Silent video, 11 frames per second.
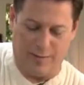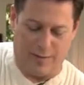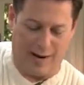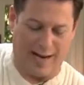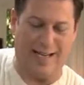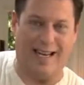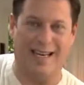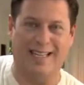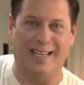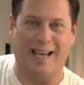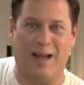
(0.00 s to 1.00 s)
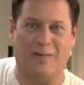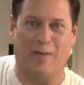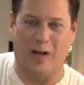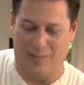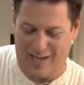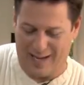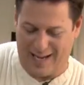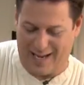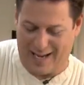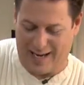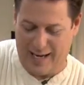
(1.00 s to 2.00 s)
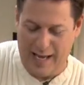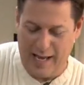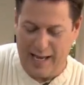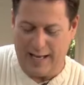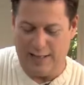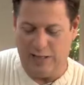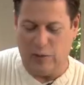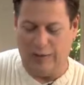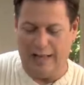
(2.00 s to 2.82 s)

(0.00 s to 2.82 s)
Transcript: Granddaddy did not fail me again, is to